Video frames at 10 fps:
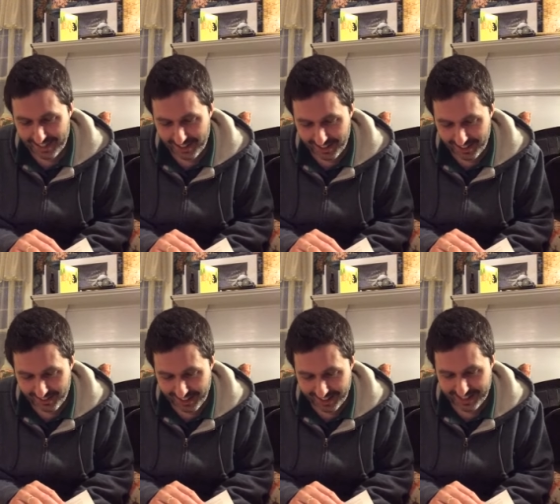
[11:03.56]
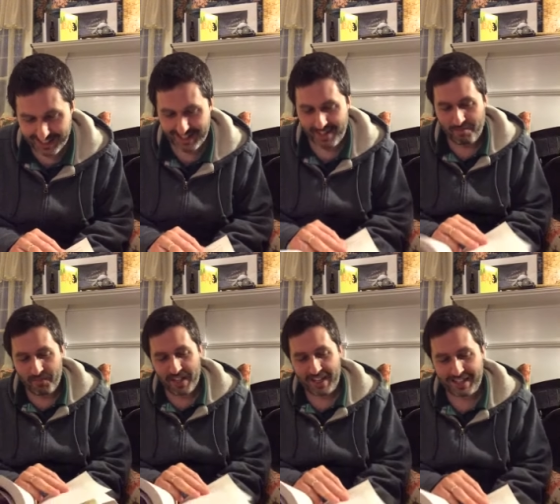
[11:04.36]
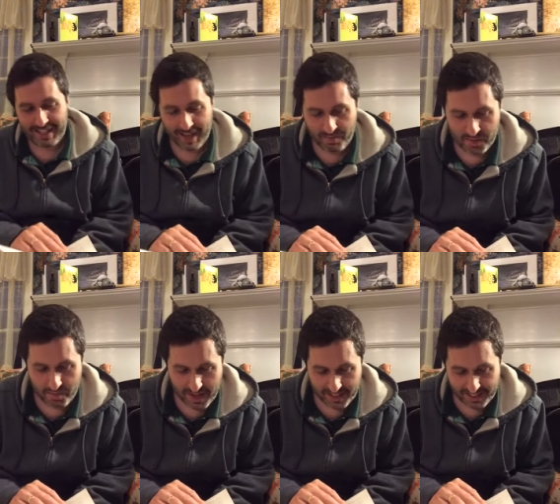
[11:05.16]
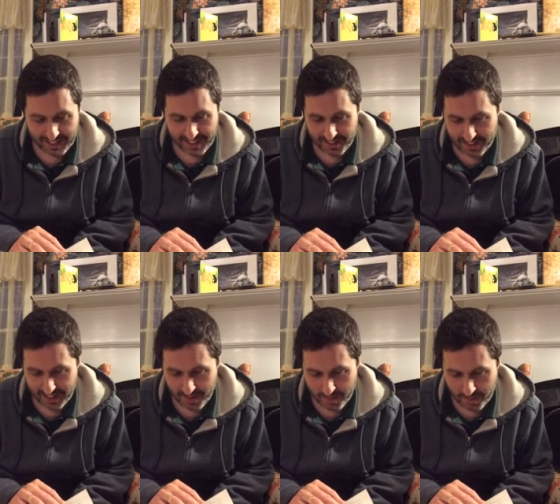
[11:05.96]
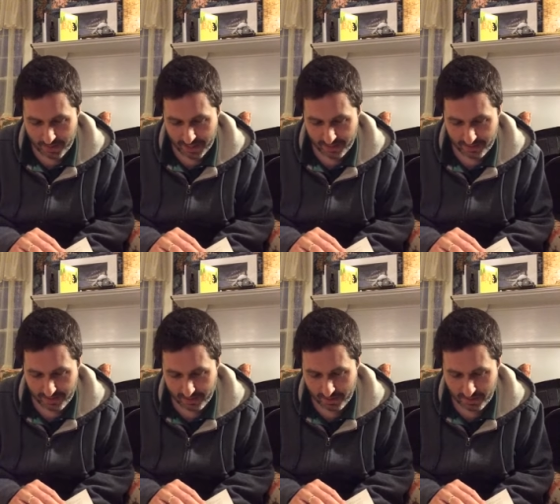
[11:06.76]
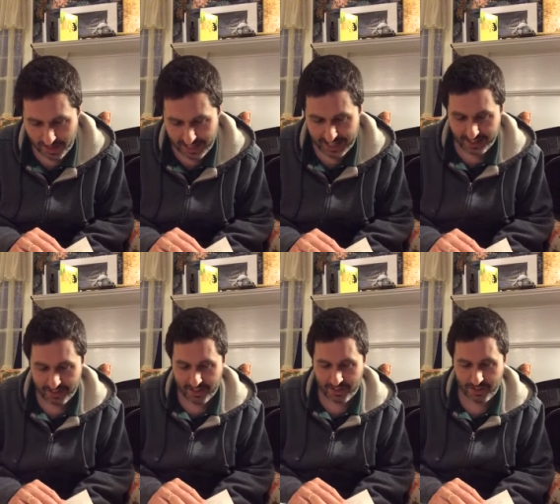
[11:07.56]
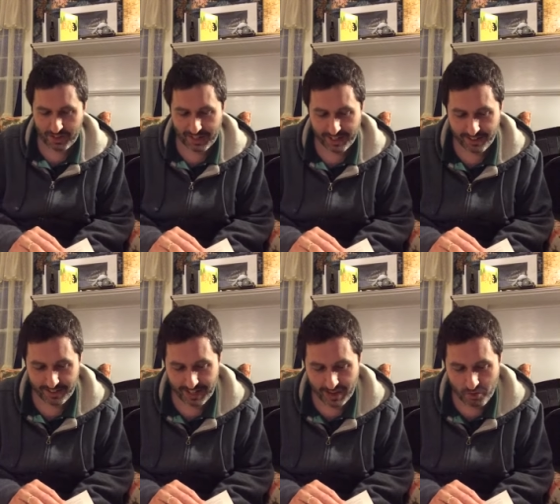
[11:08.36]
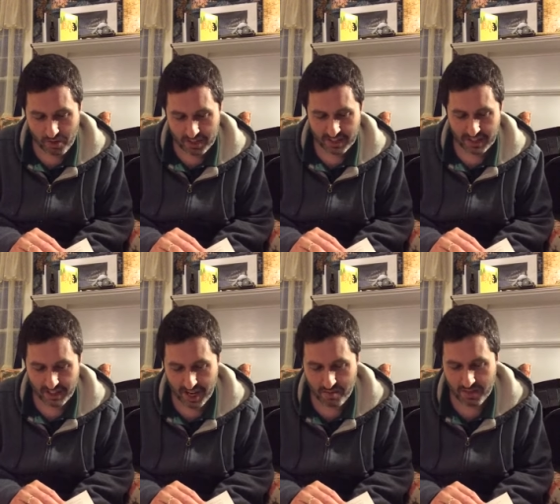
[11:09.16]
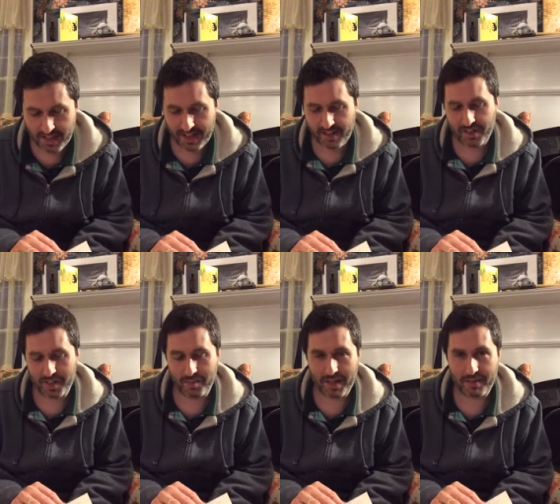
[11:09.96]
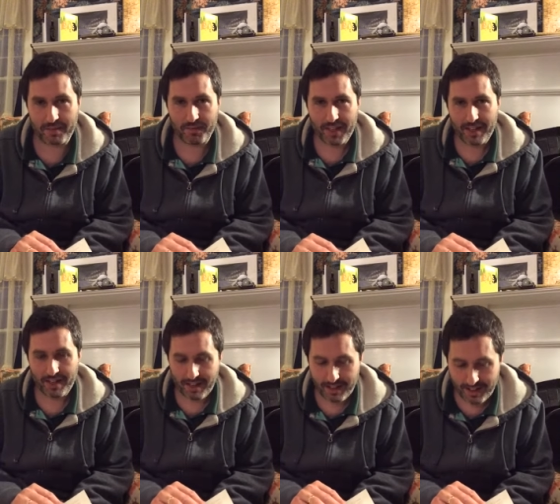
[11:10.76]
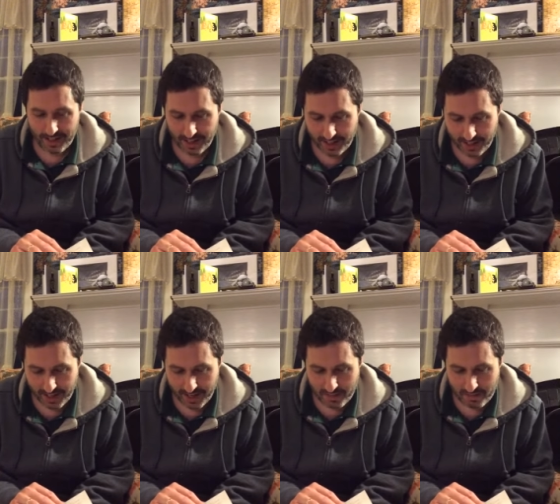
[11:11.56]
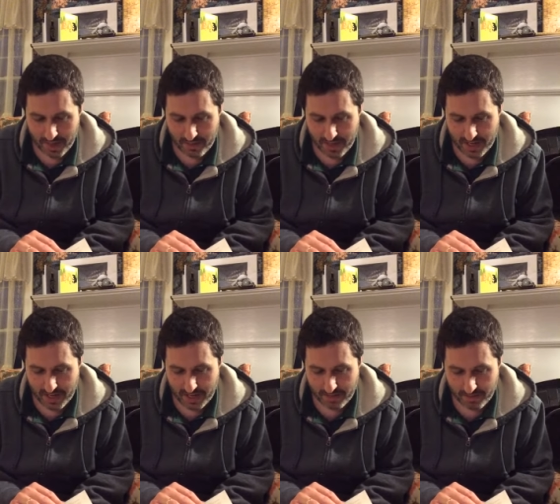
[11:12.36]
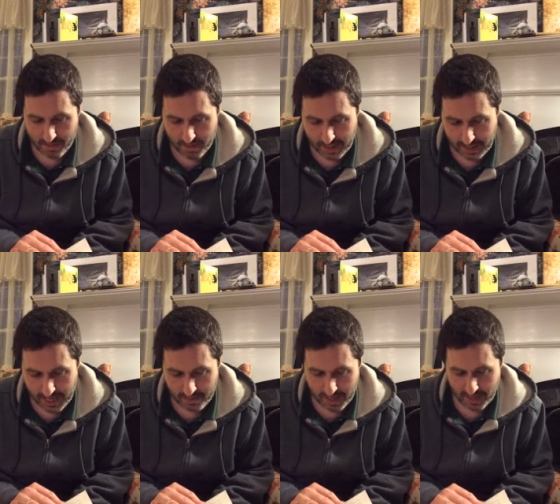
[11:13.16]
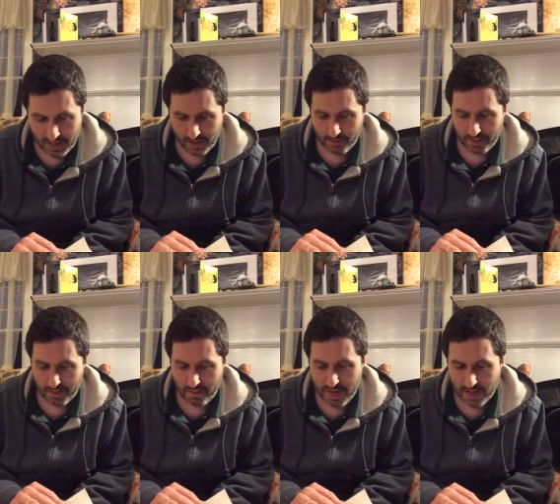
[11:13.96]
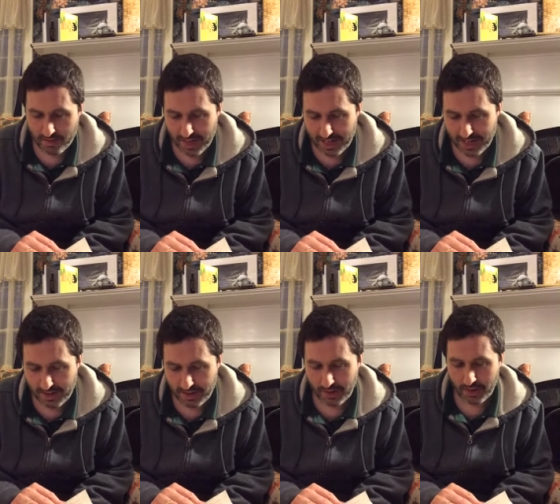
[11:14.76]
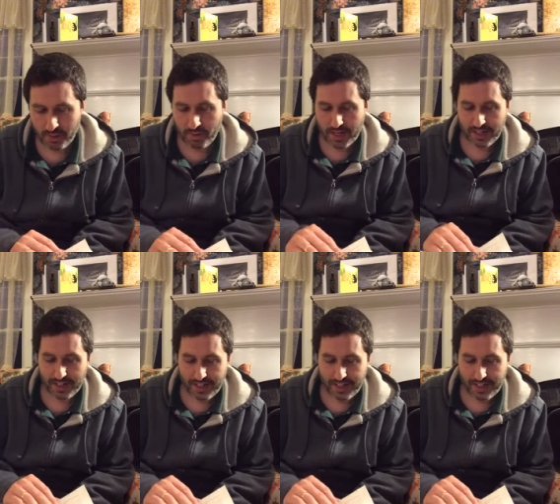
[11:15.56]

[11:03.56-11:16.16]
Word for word: Good old Rents. I stopped smiling, though, as I remembered he would find out sooner or later that I wasn't the same as I'd always been and that I maybe I realign myself with the me of nine years old, but